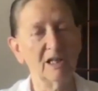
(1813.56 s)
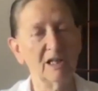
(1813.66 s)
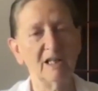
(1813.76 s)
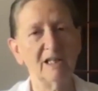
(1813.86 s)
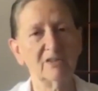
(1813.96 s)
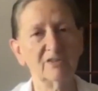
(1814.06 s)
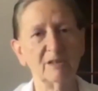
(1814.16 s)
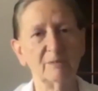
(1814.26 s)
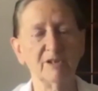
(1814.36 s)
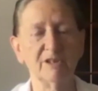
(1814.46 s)

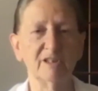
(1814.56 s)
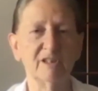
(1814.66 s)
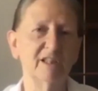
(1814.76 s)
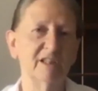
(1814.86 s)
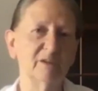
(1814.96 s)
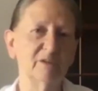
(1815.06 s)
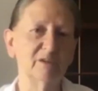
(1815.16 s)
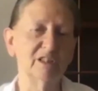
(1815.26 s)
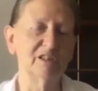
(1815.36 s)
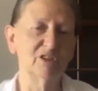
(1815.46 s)
except that they
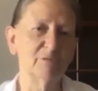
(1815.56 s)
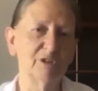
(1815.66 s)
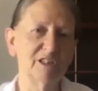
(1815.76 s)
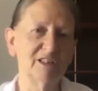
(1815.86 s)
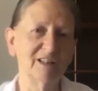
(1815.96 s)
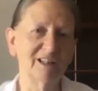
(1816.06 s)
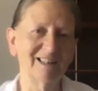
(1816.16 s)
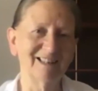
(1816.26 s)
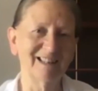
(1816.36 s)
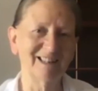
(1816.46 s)
don't interpret it
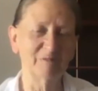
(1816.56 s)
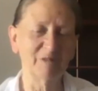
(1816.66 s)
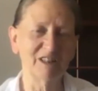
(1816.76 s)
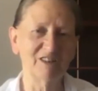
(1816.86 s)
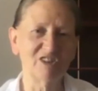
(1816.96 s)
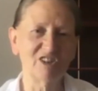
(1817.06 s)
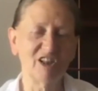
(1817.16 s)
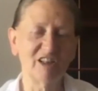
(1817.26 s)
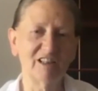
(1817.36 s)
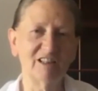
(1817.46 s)
like that, because the
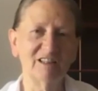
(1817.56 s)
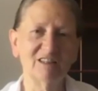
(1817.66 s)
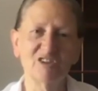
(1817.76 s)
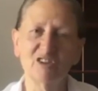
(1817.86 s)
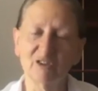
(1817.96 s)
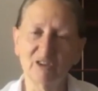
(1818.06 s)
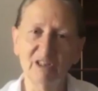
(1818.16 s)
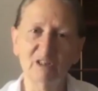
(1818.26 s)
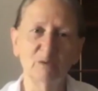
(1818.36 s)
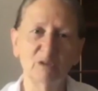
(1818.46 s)
psyche is the
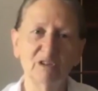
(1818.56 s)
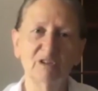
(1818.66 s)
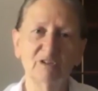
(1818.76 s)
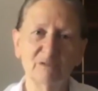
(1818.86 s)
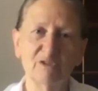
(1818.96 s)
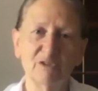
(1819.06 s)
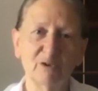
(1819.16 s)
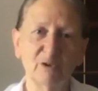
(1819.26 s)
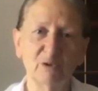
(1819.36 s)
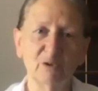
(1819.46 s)
Greek word for the
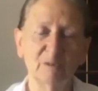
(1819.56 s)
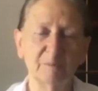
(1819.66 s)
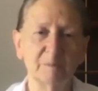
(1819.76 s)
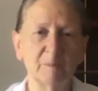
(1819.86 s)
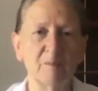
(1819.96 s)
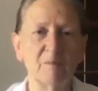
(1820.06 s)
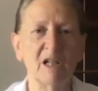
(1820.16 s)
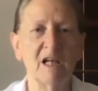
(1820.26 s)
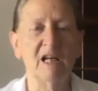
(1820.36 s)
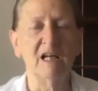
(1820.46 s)
soul.
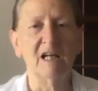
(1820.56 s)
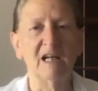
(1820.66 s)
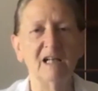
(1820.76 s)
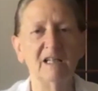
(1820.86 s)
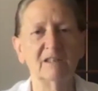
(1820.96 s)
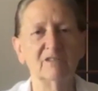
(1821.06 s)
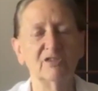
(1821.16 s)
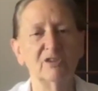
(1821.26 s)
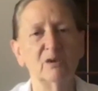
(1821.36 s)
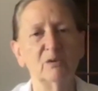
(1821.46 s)
And
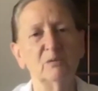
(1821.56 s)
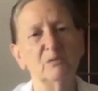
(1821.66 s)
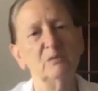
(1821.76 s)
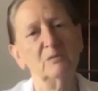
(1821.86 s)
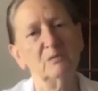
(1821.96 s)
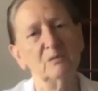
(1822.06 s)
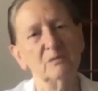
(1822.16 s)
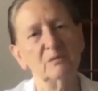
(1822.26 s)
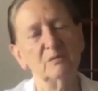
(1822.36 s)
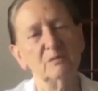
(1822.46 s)
so
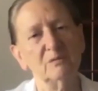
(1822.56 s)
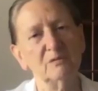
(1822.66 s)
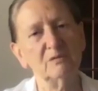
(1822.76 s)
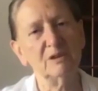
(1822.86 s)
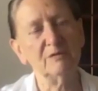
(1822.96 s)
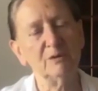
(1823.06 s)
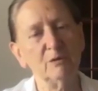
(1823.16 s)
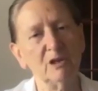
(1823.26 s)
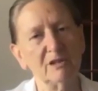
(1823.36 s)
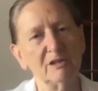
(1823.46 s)
if you
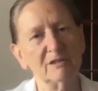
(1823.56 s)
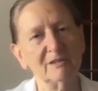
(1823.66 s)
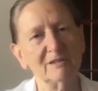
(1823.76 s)
are